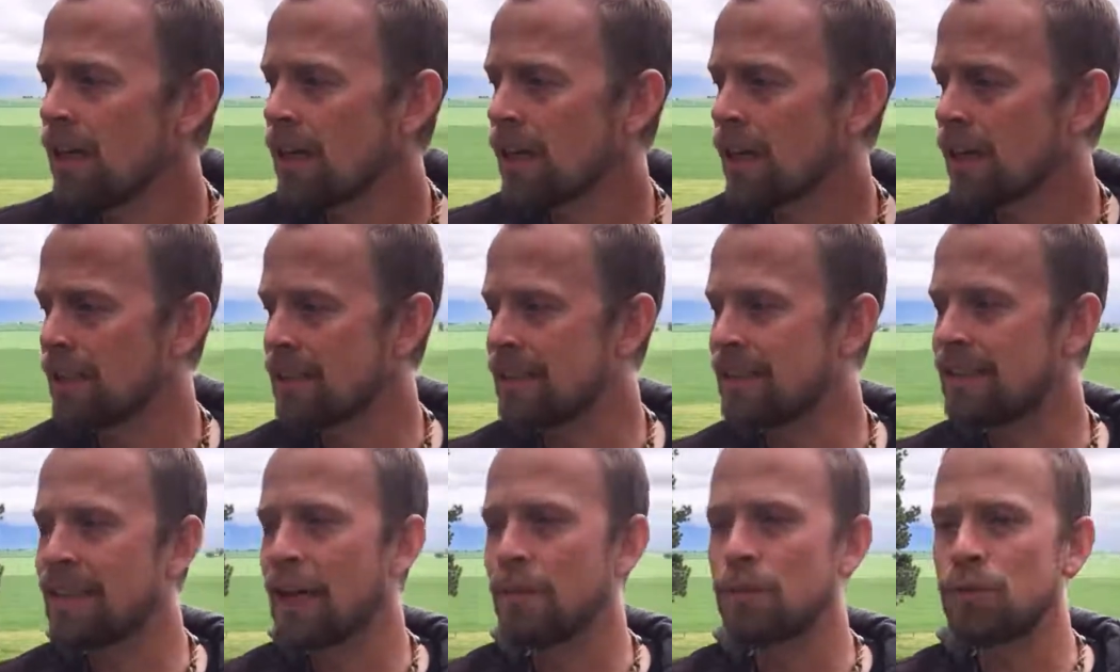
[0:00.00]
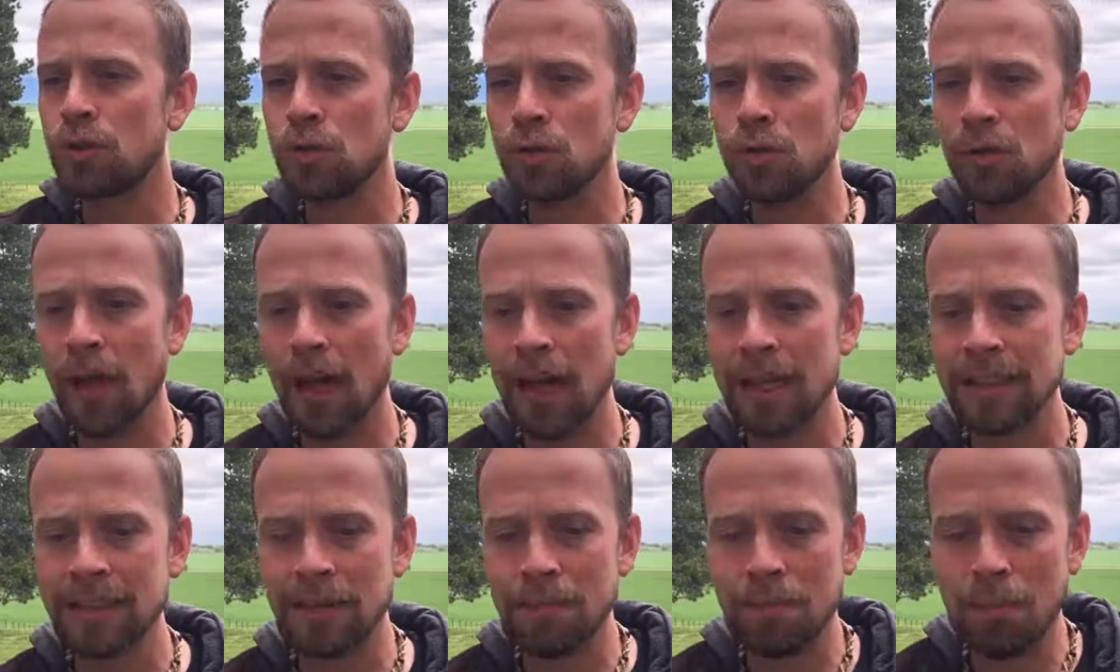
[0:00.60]

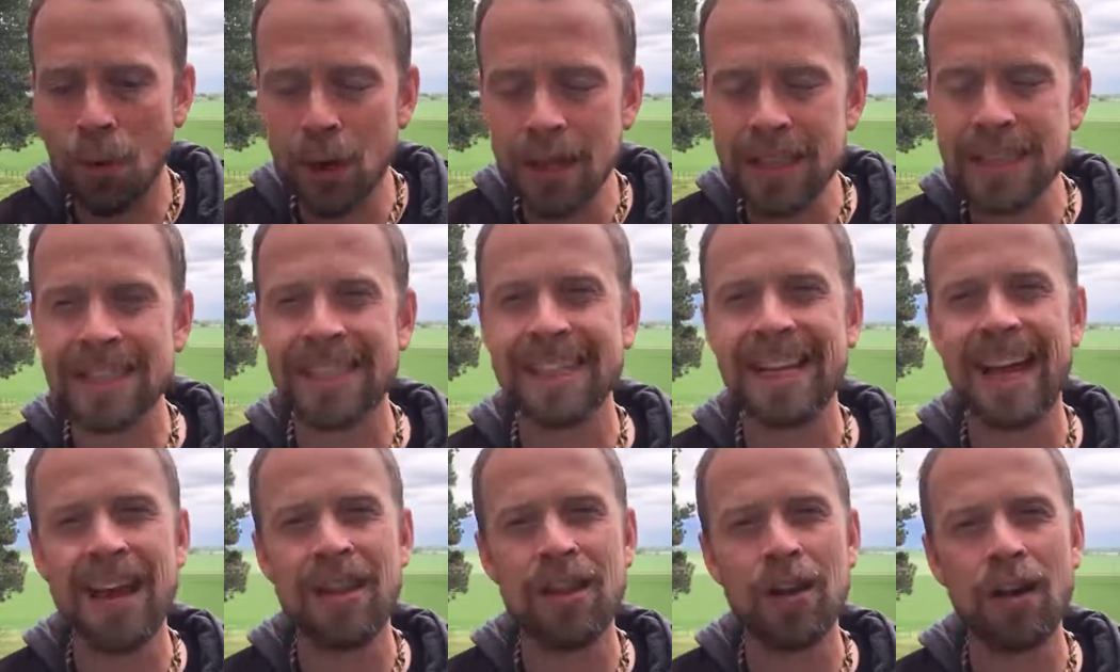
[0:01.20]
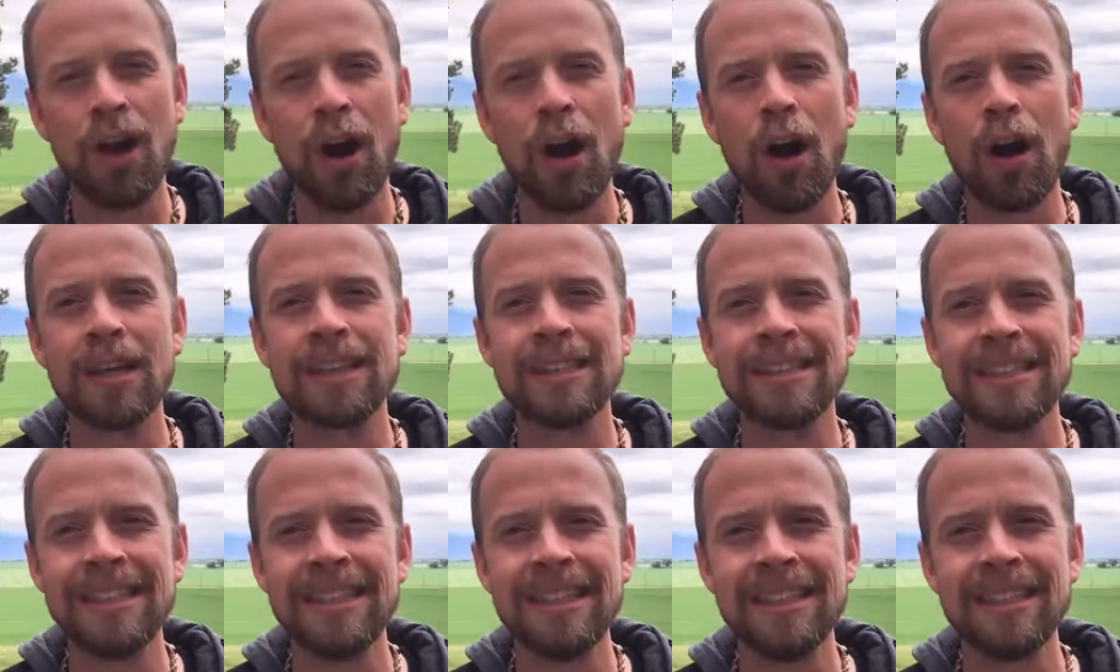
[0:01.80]
conceptualize and bring together our
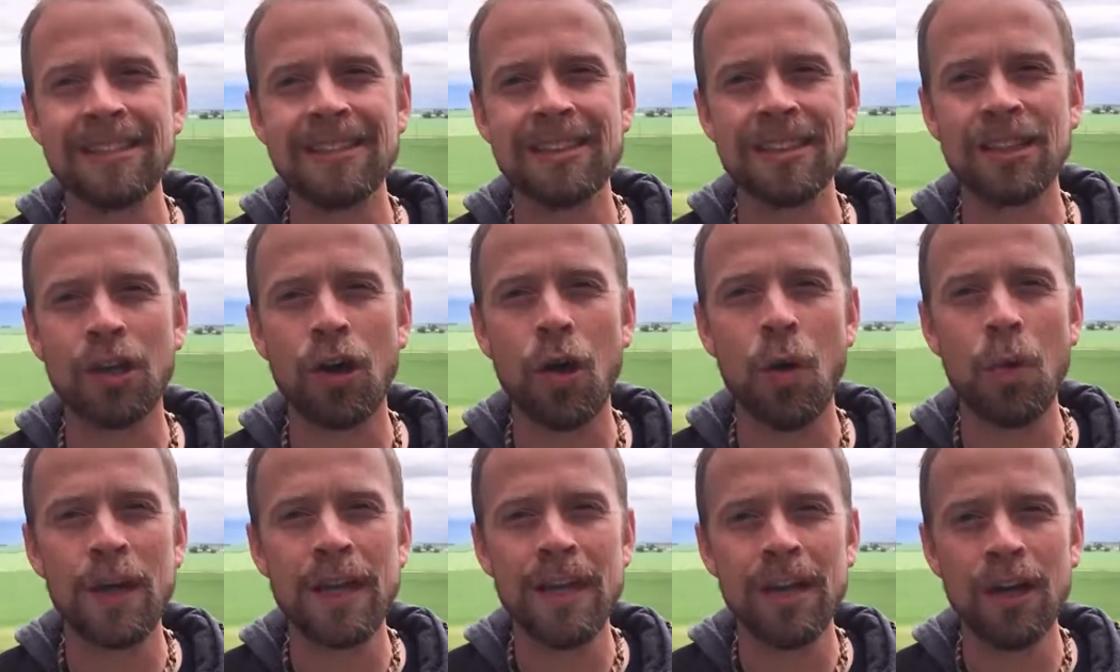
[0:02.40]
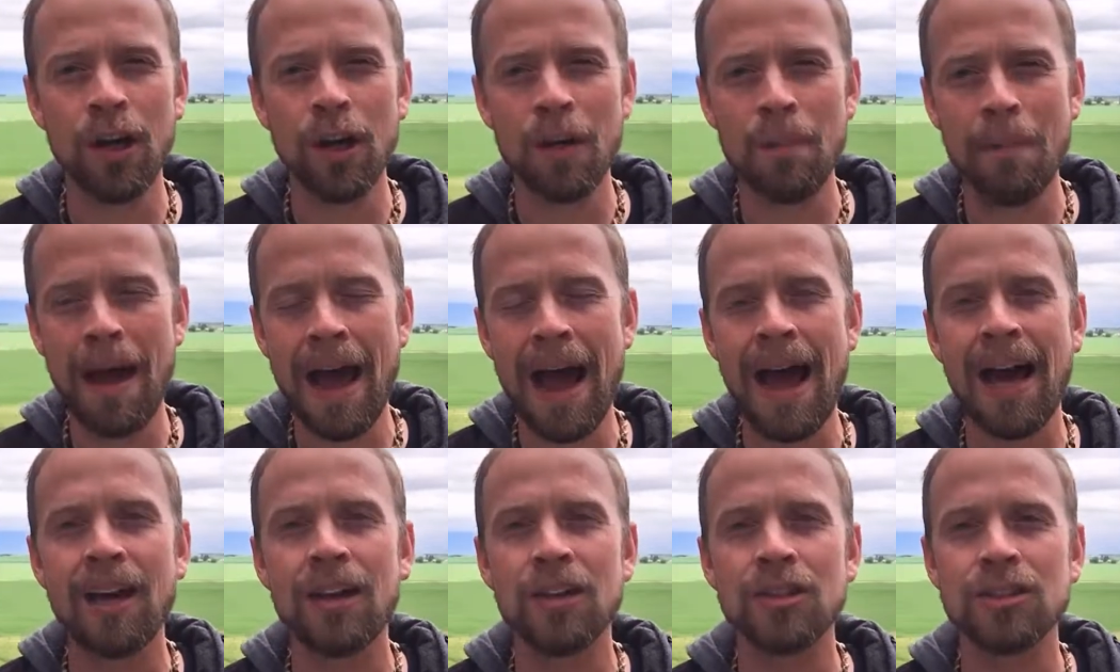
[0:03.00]
ideas and coherent
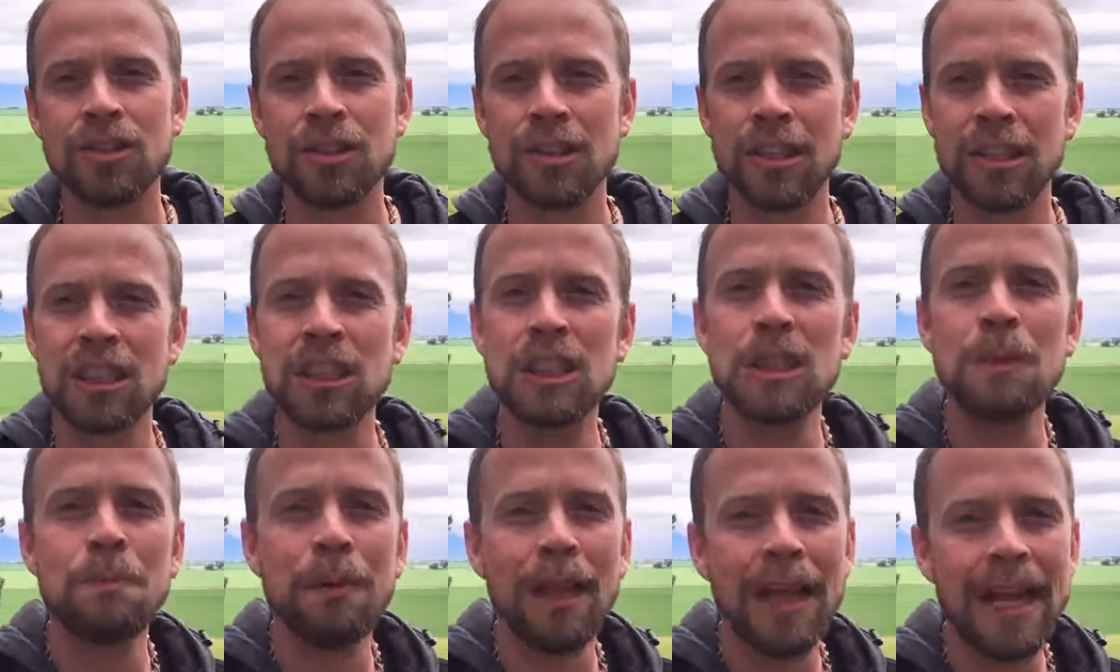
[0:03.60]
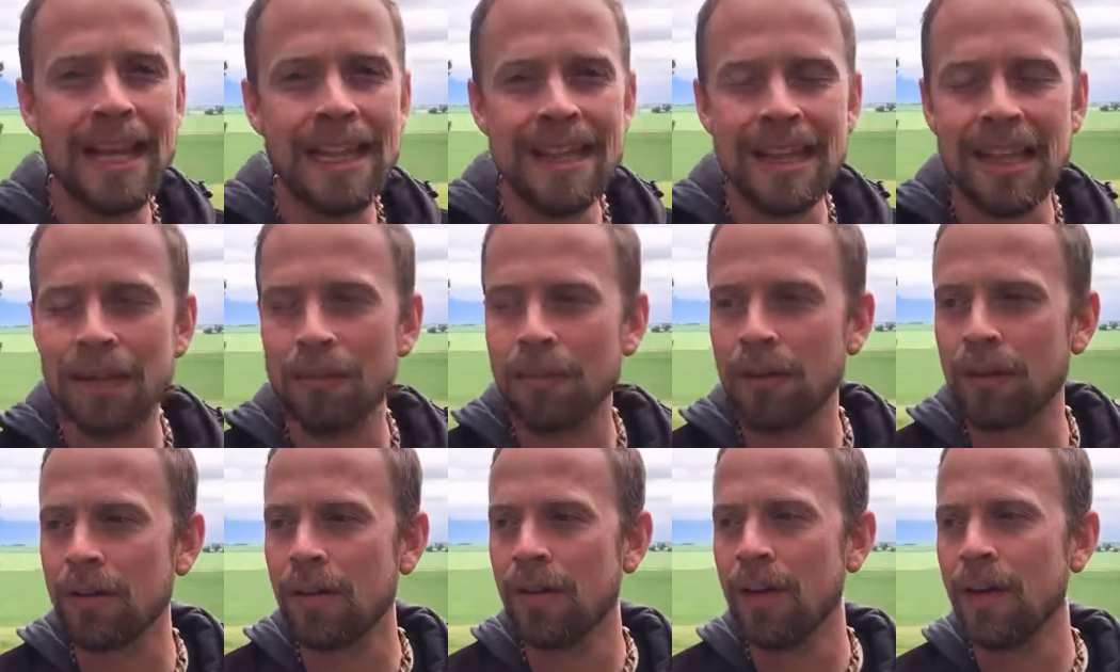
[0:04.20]
patterns and explain them,